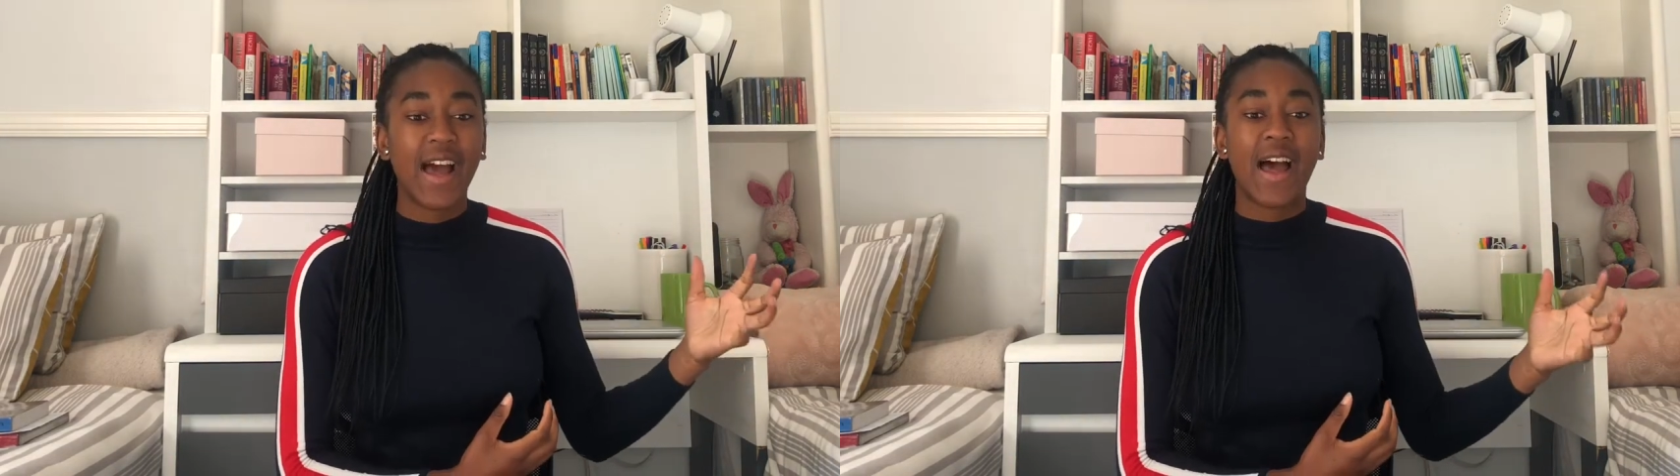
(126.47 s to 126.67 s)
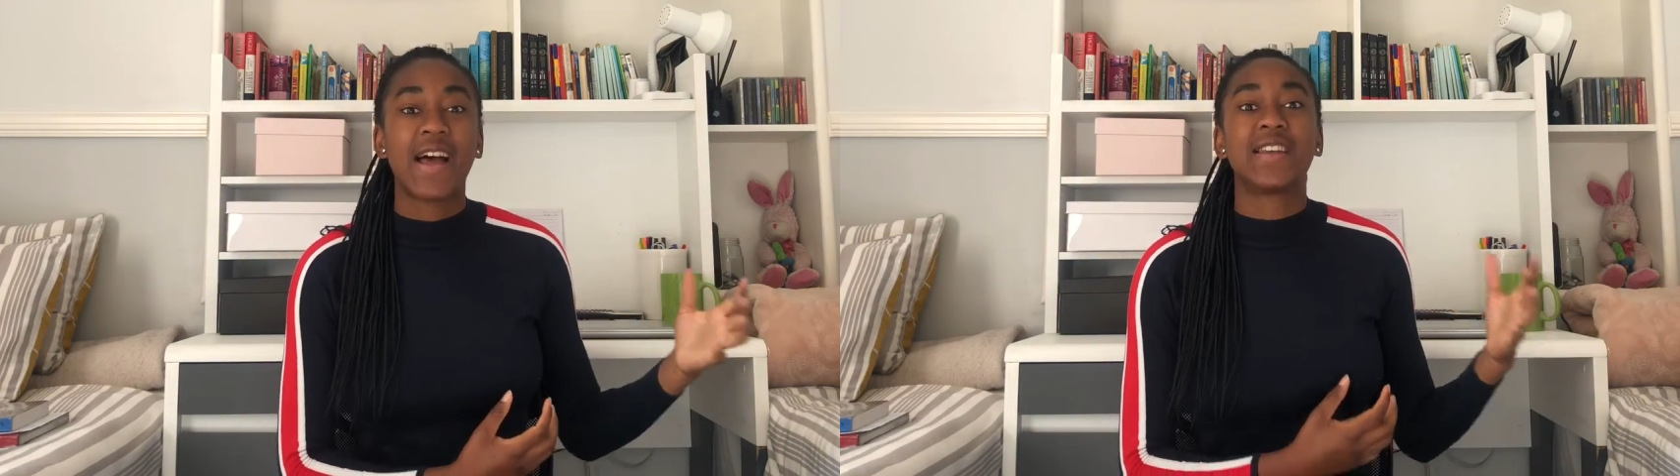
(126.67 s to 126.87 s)

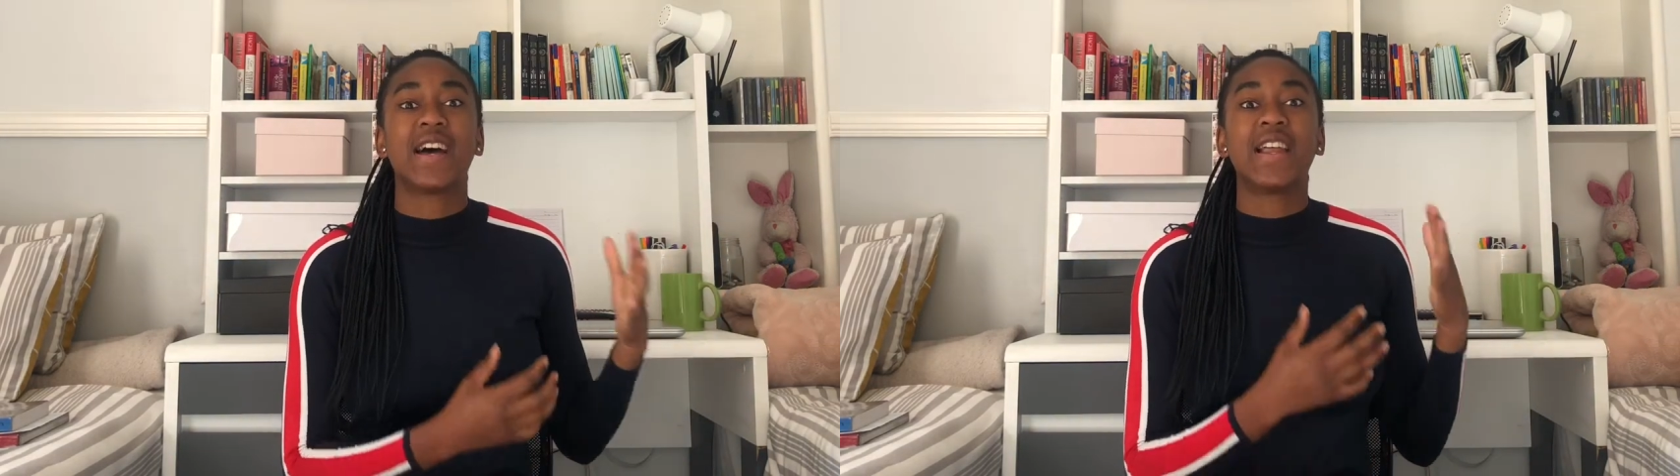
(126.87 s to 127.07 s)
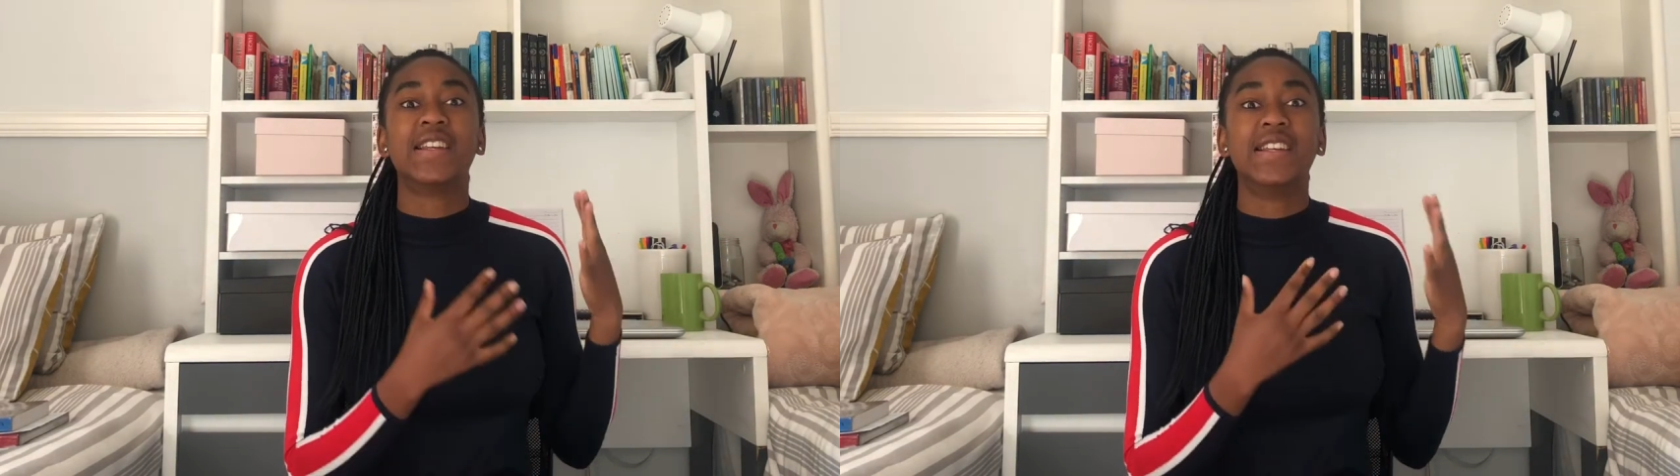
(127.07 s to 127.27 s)
and
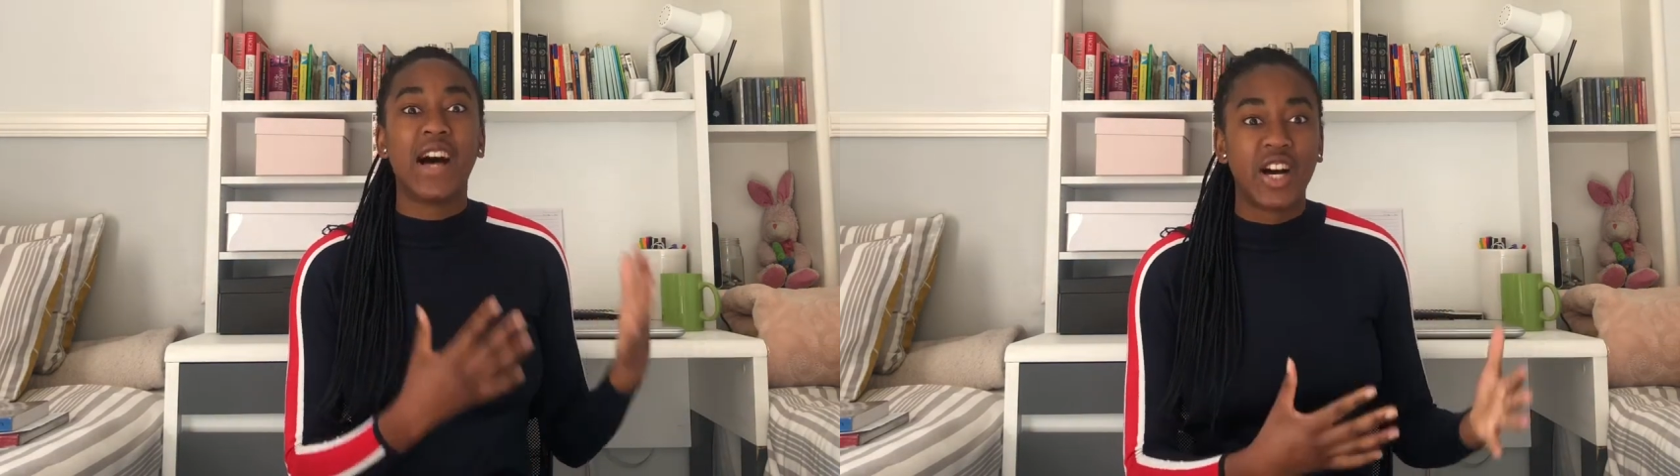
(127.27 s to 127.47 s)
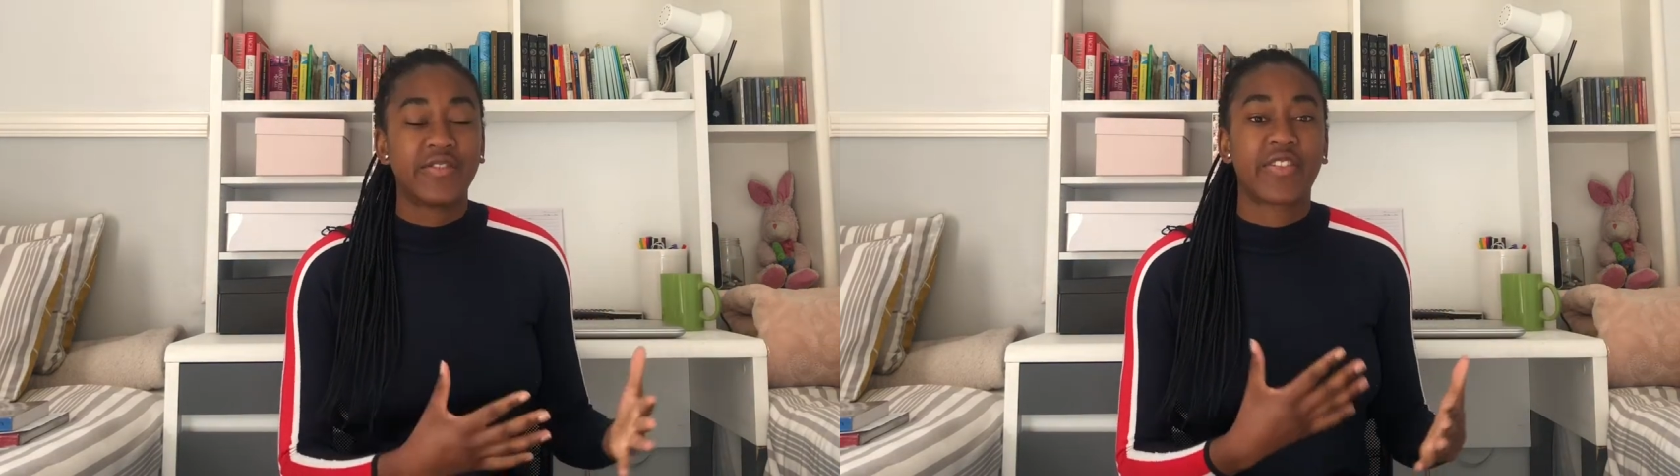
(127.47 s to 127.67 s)
I
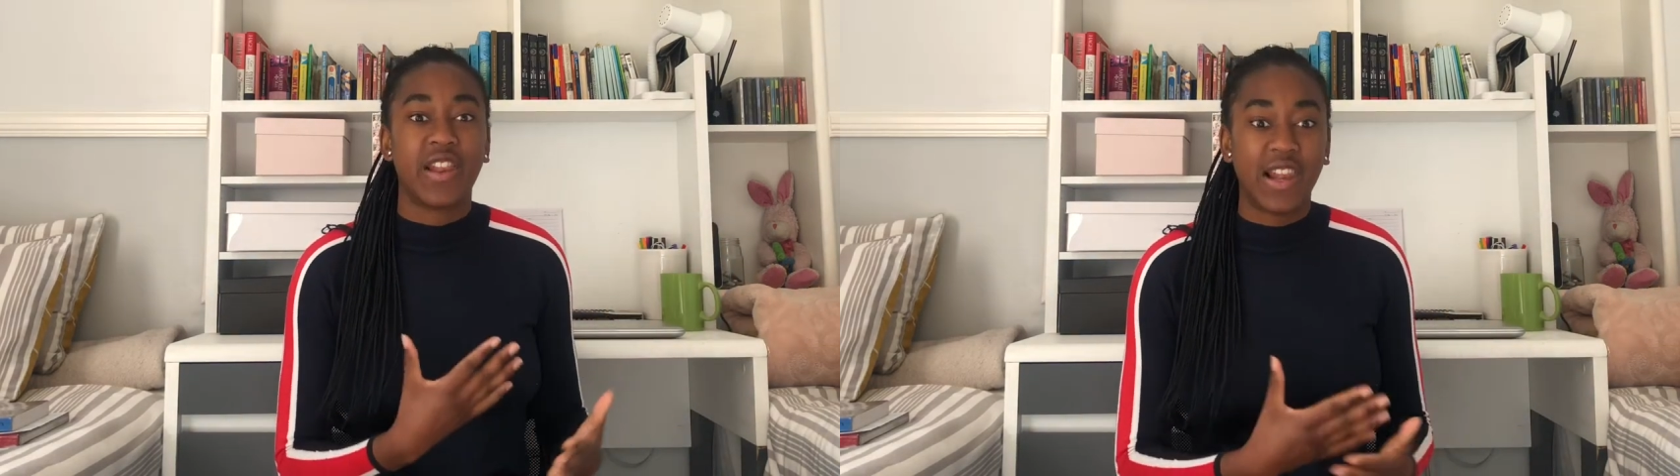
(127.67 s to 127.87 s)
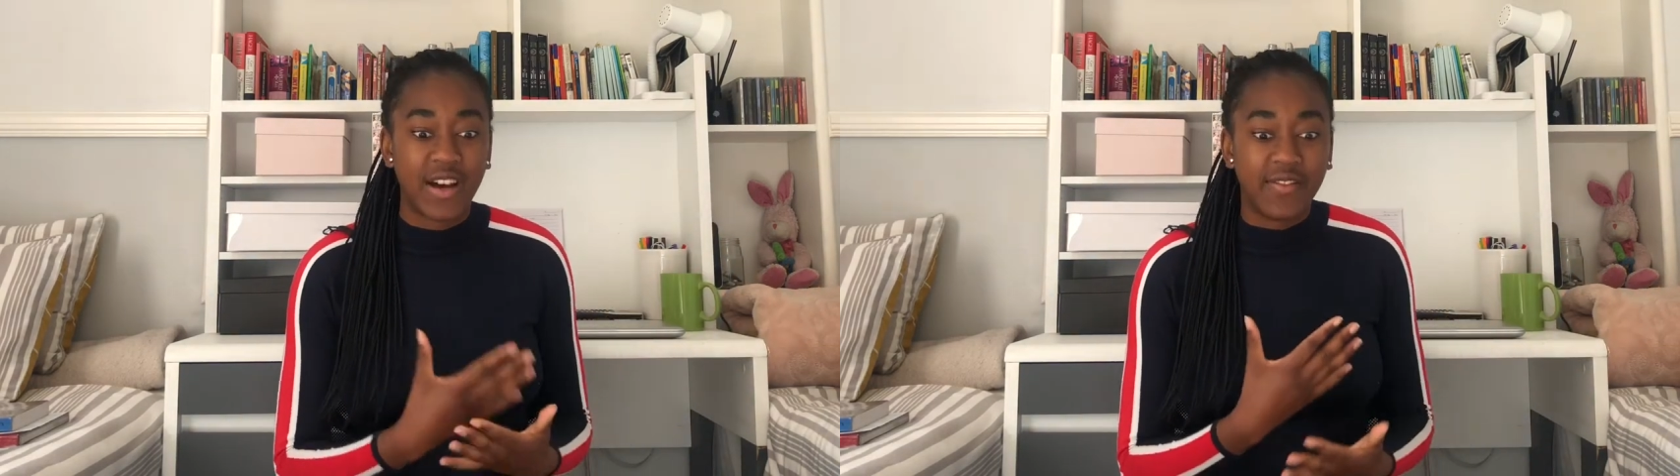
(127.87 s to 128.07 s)
love,
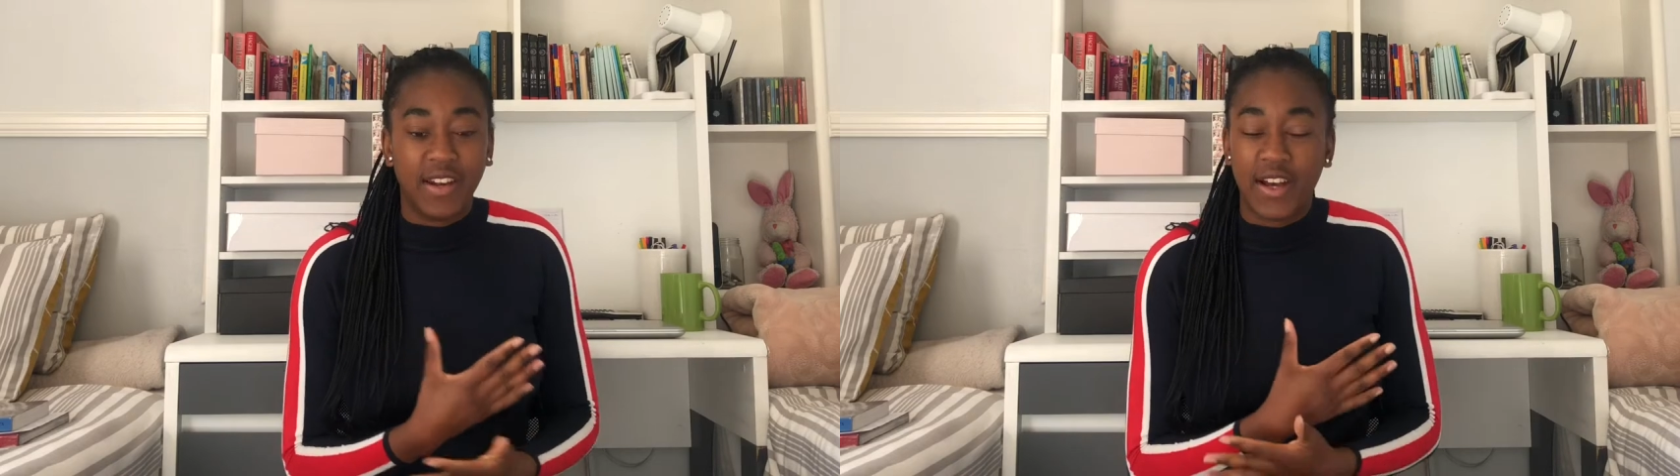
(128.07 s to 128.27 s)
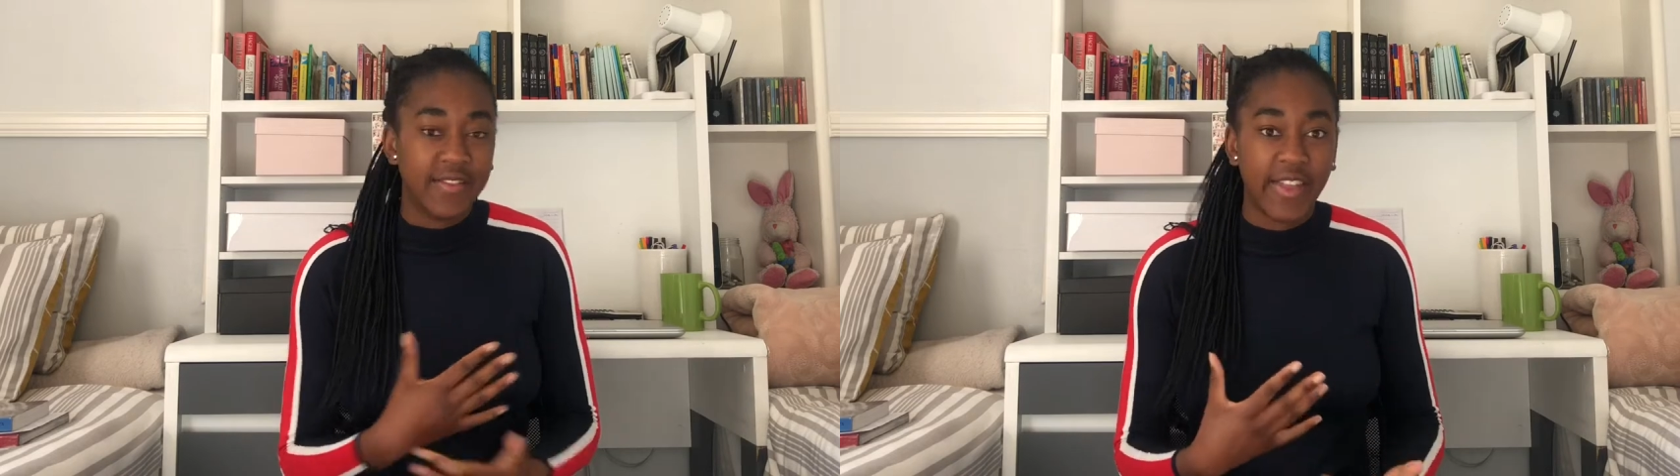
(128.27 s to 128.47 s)
love,
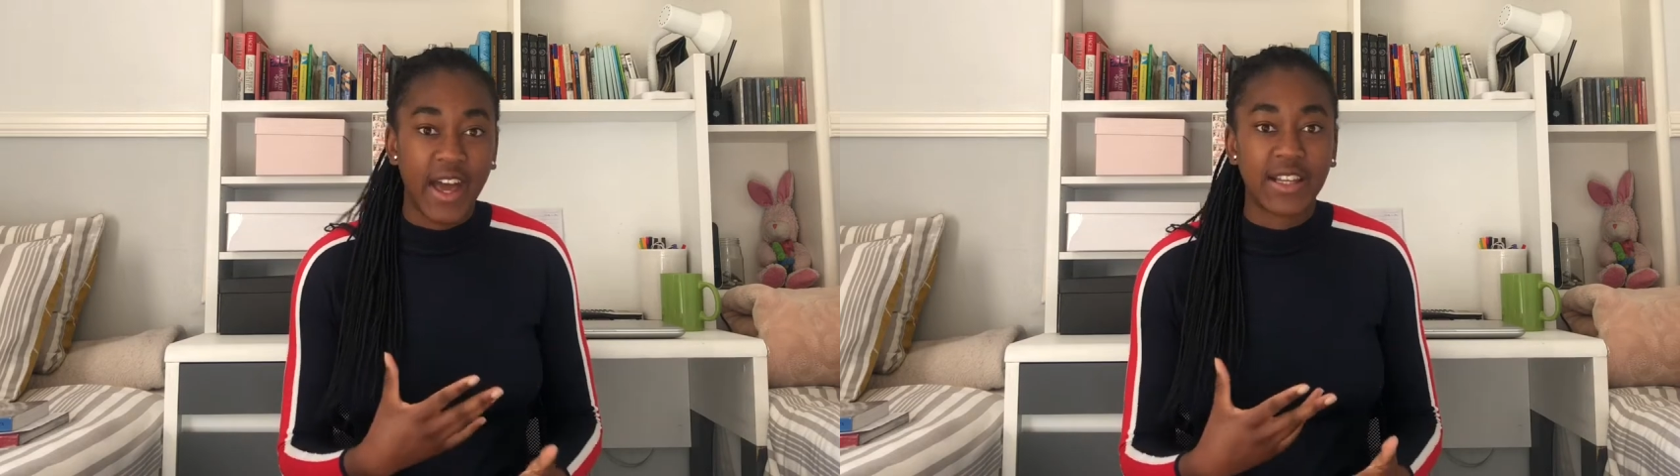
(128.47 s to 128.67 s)
love that.